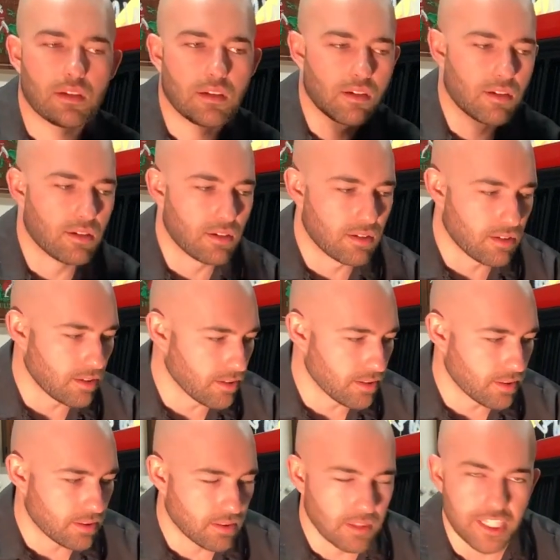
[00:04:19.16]

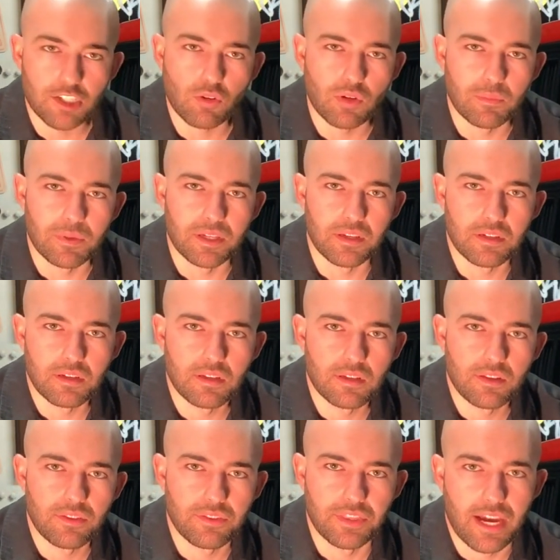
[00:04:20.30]
all the equipment
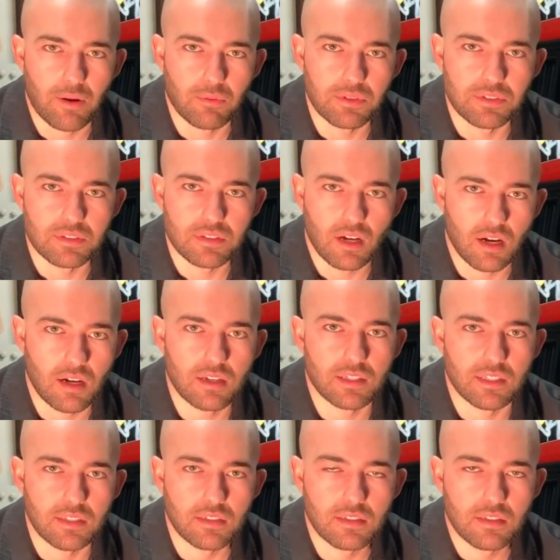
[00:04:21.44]
that was on
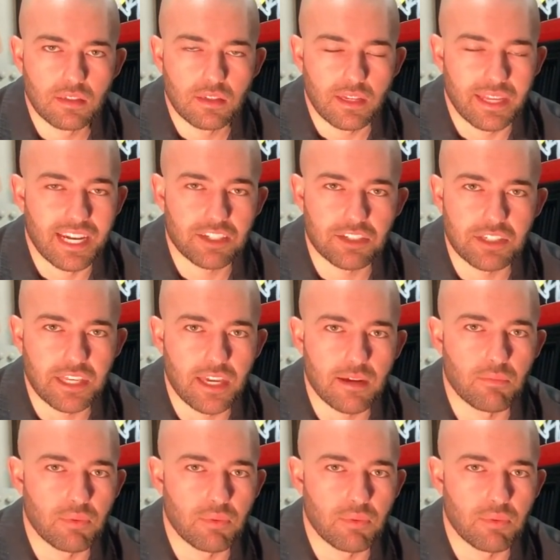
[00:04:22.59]
it, it actually came